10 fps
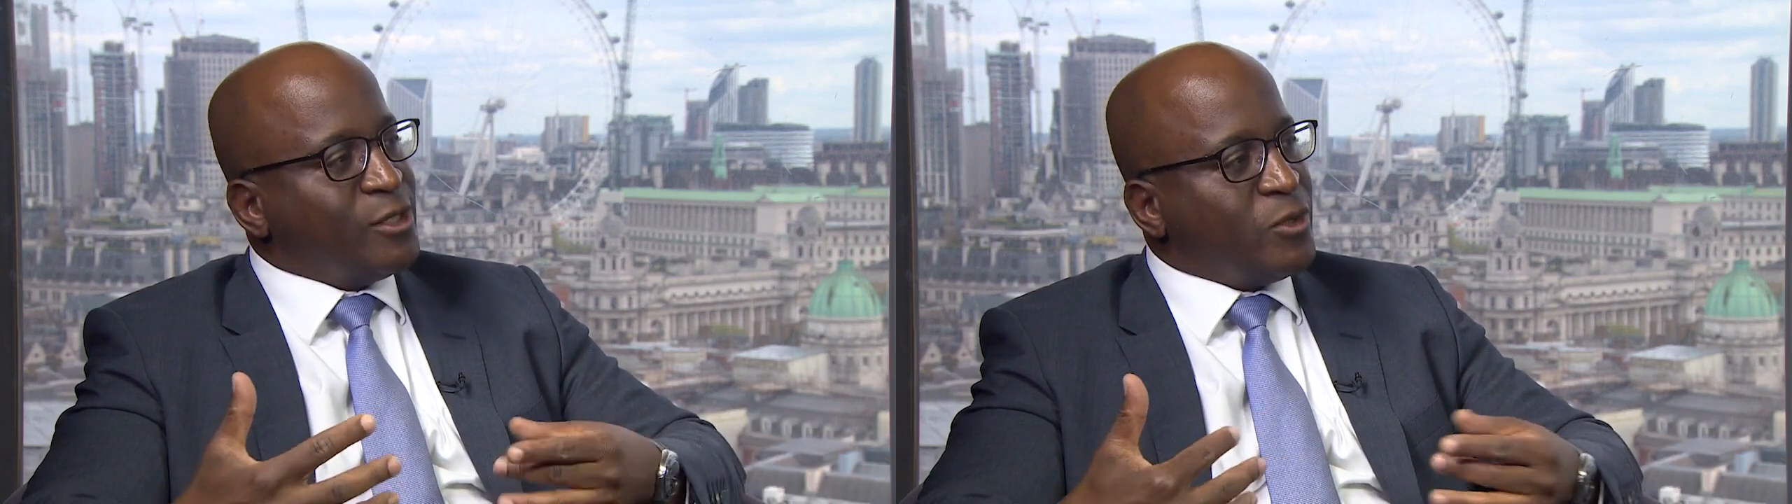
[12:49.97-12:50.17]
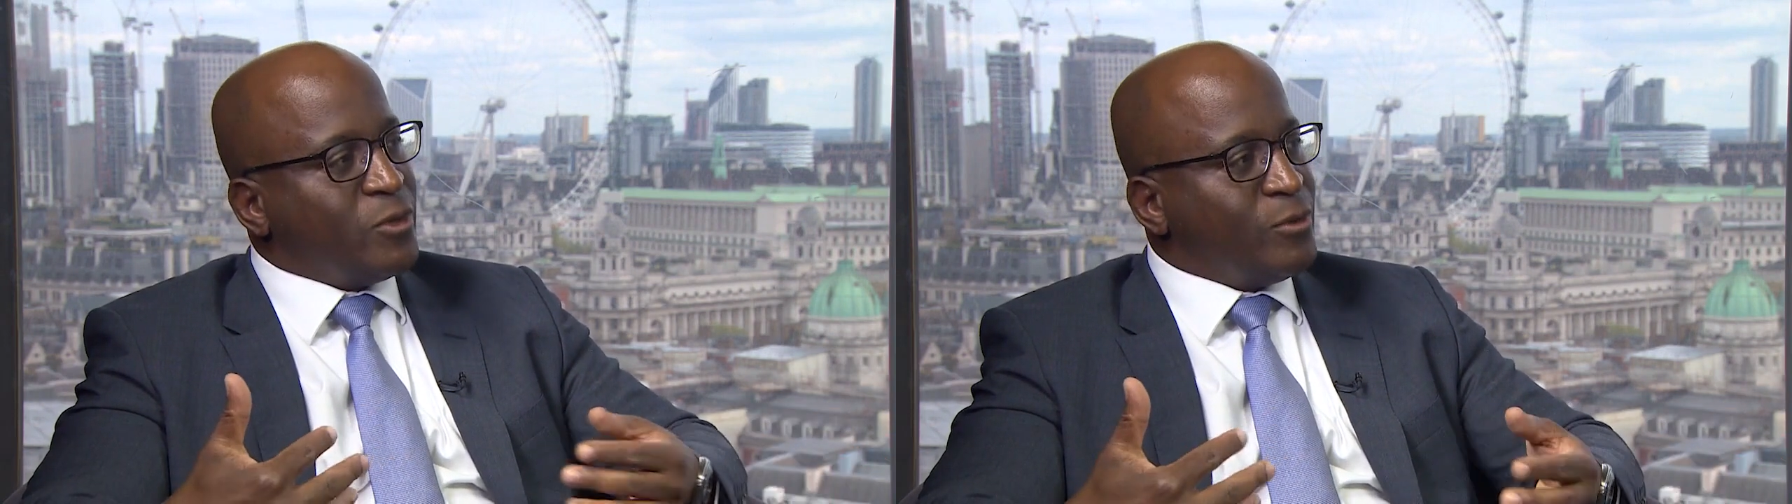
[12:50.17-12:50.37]

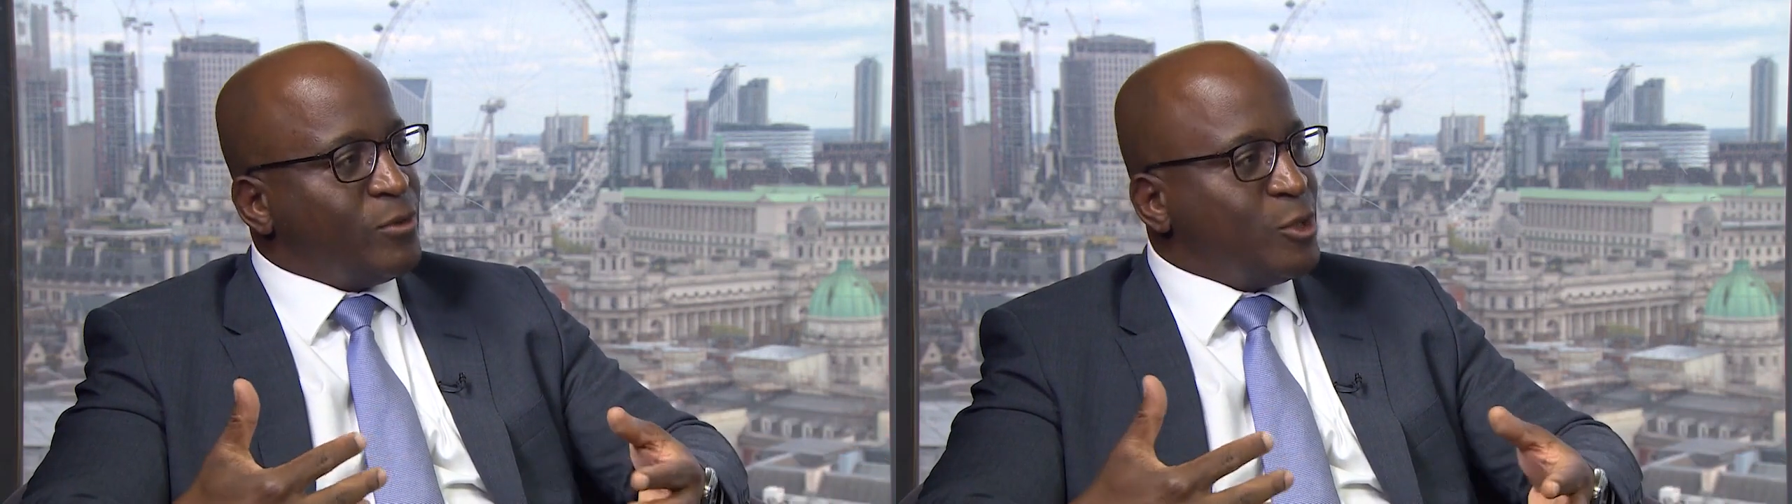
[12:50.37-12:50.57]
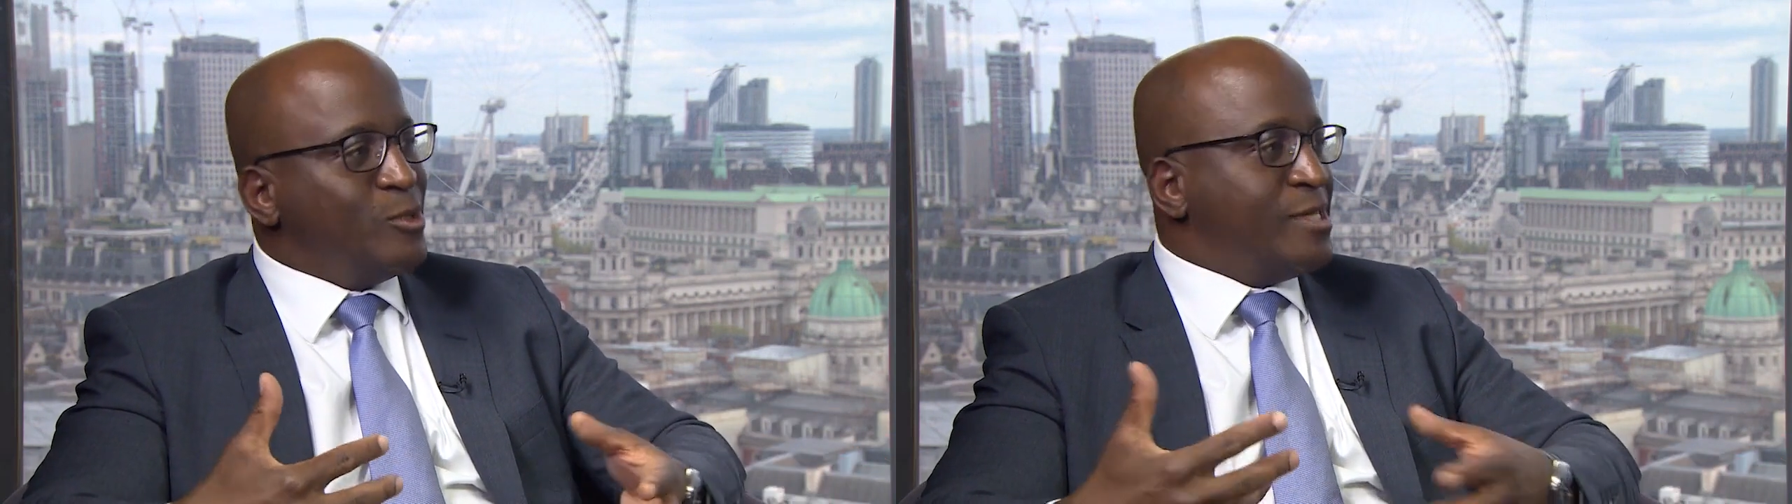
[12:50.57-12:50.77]

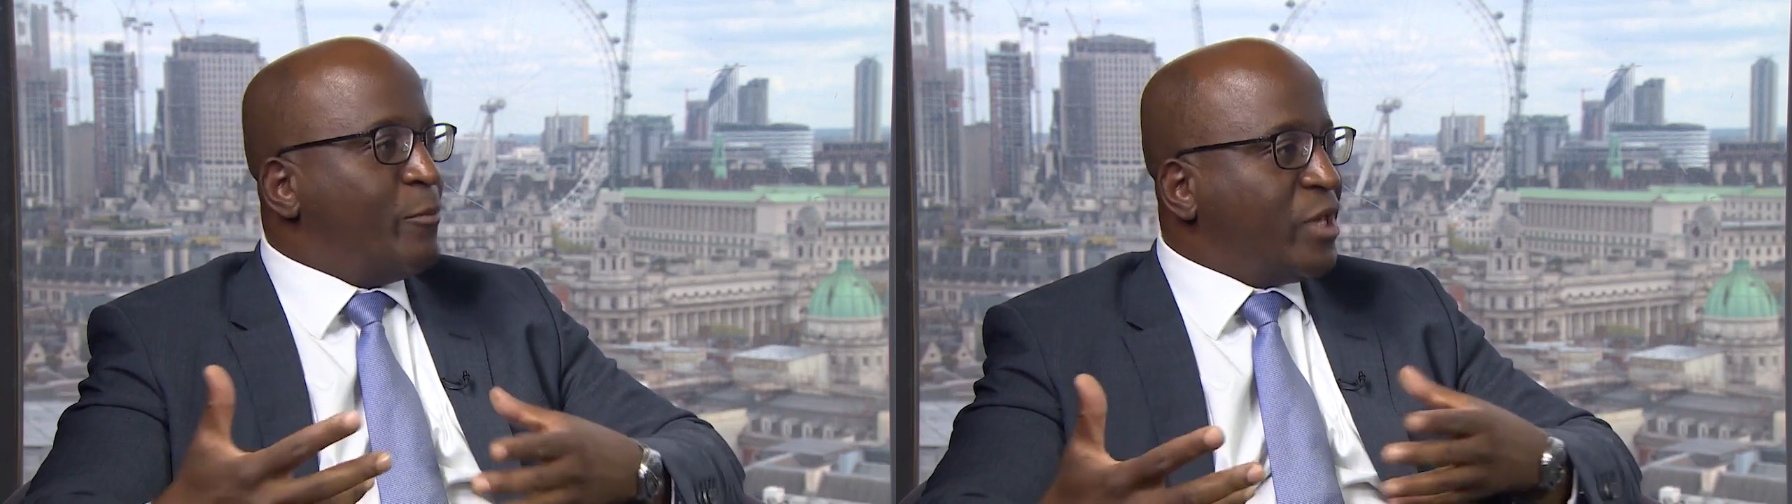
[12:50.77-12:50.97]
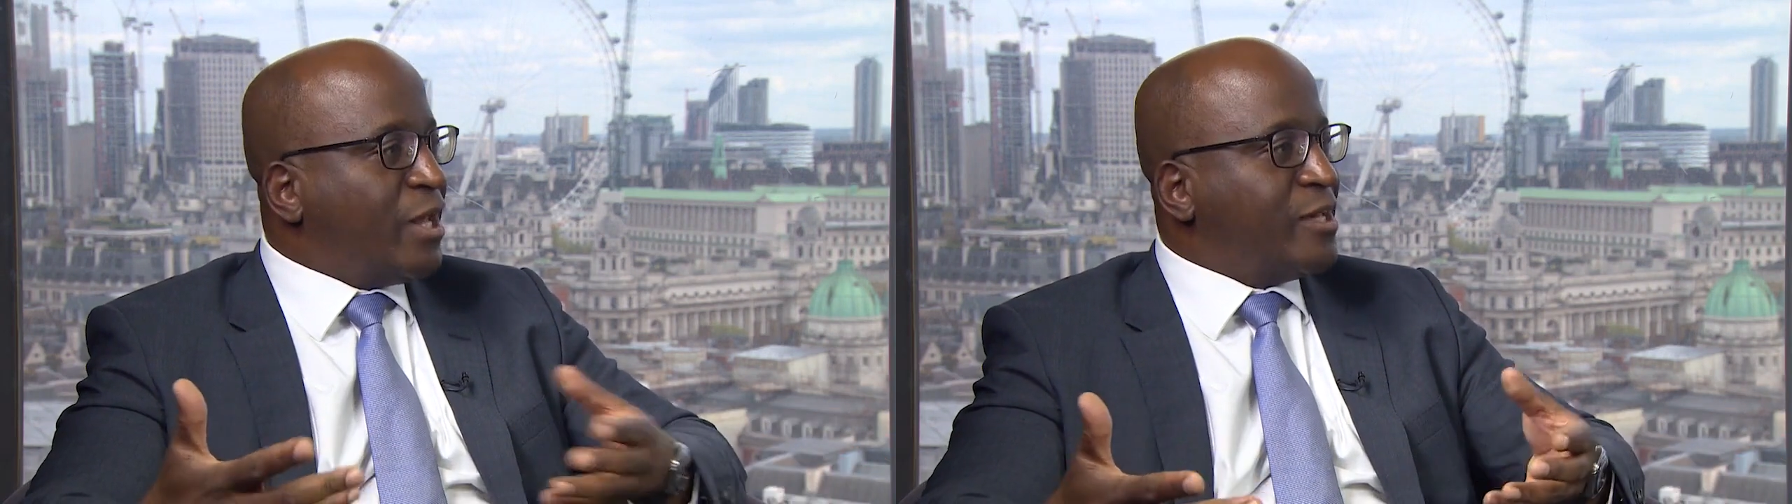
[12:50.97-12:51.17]
you
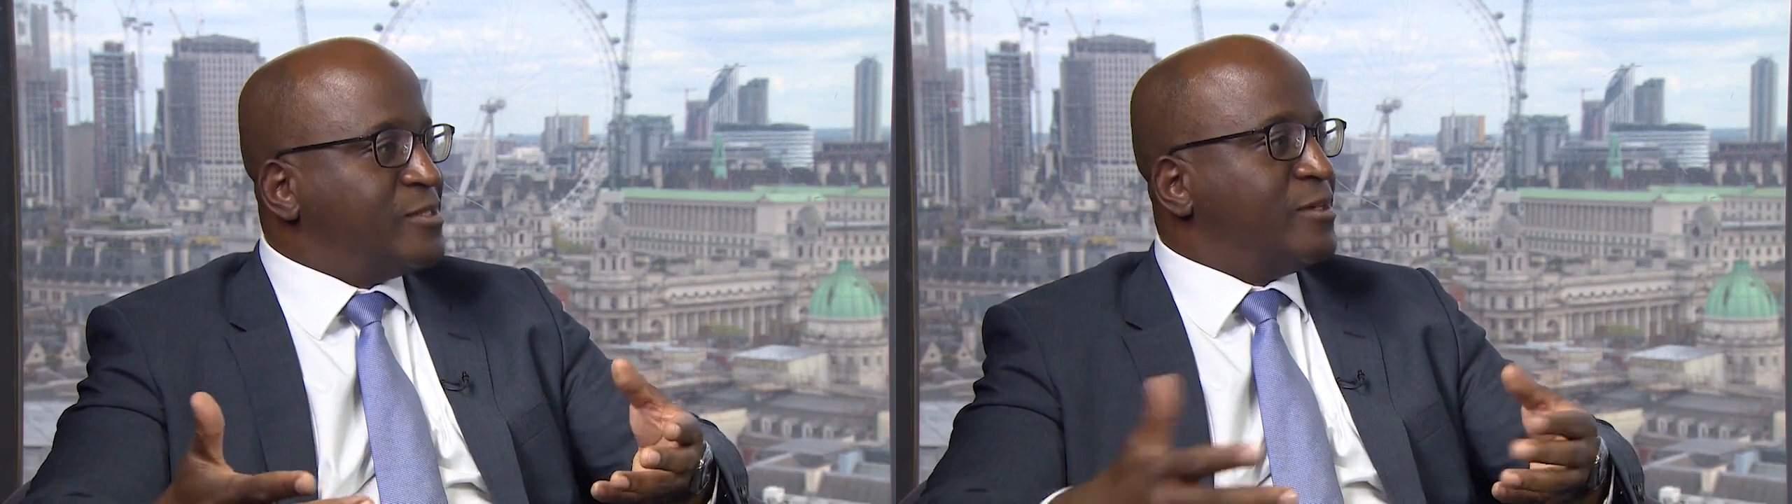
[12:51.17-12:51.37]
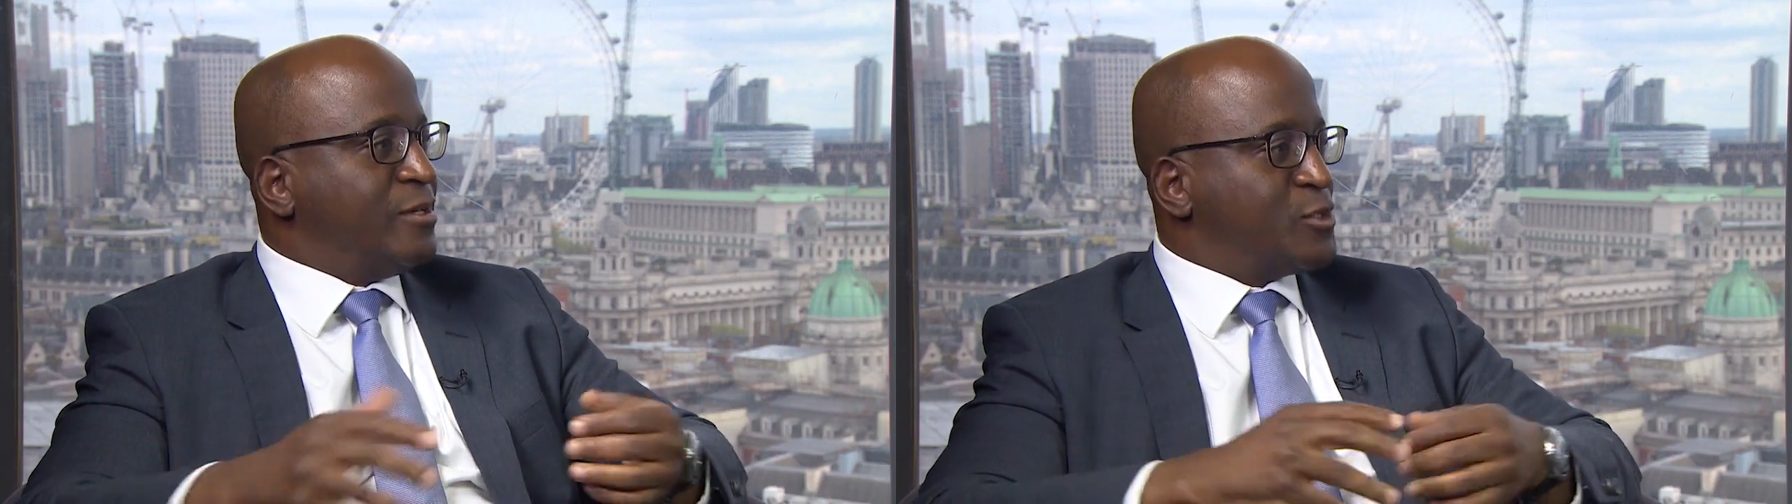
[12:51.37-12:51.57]
Zambianize it,